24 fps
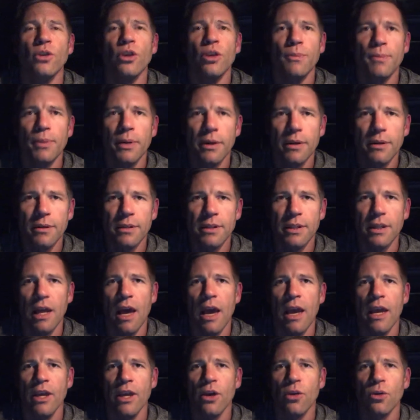group
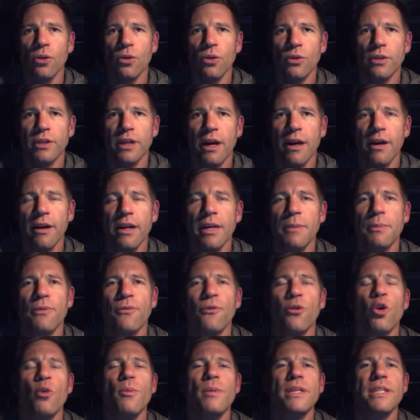today called High
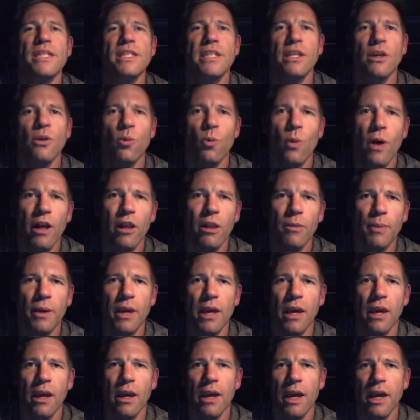Performance
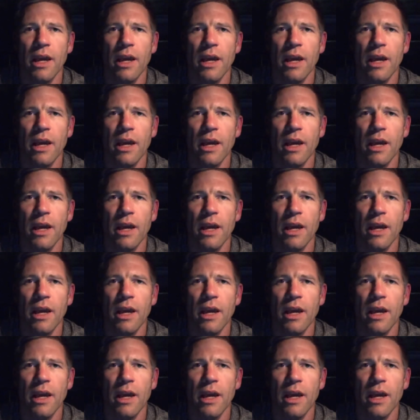Wellbeing.